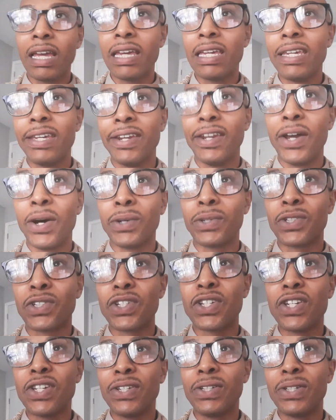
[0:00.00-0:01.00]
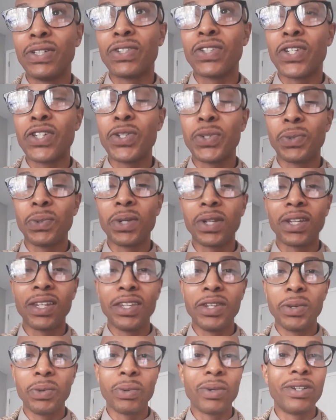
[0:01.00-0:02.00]
You know, she she's really
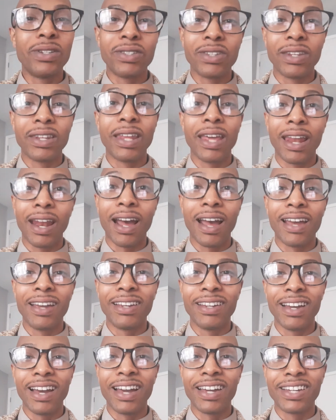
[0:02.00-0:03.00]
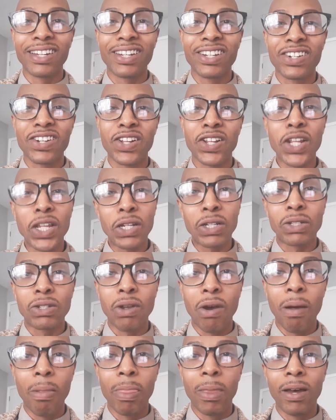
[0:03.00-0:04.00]
the reason that I I clicked
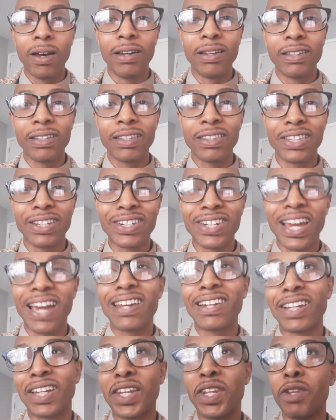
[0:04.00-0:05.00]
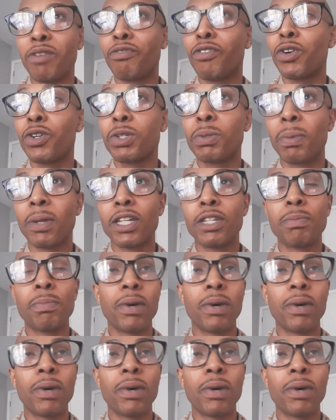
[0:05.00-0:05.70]
on the the title in the first place.